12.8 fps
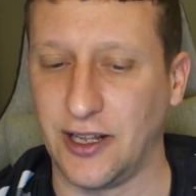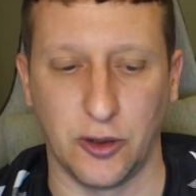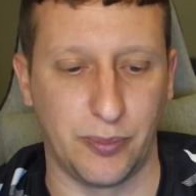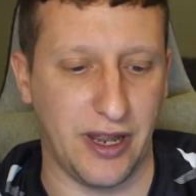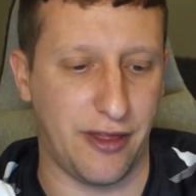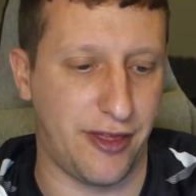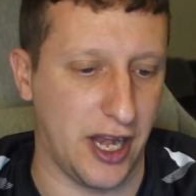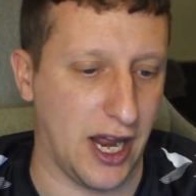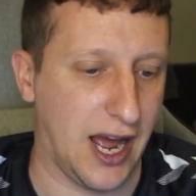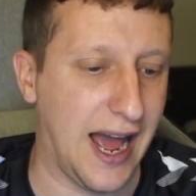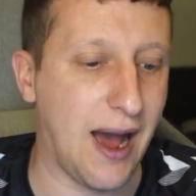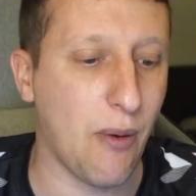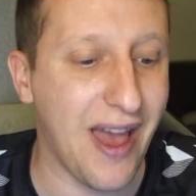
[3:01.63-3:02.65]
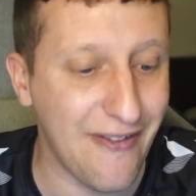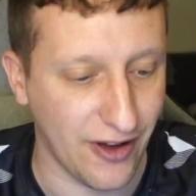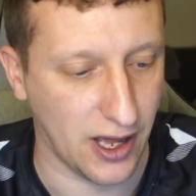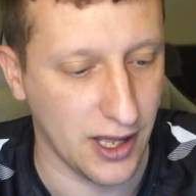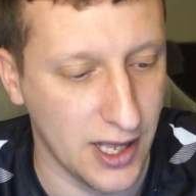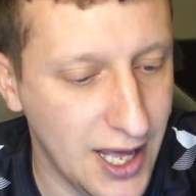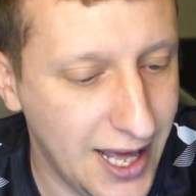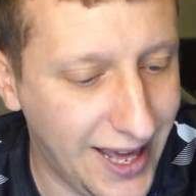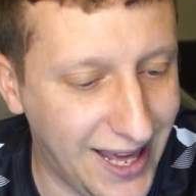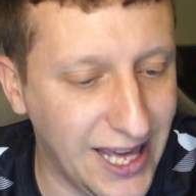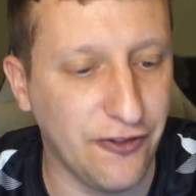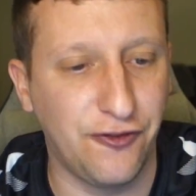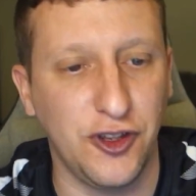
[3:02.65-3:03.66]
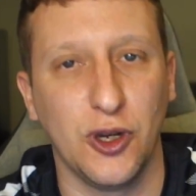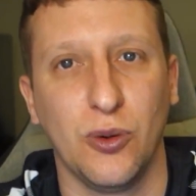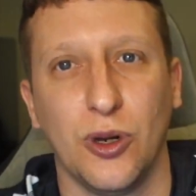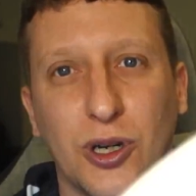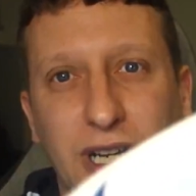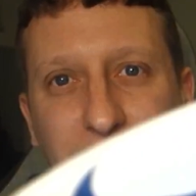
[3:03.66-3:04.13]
bit thinner. However, if you look at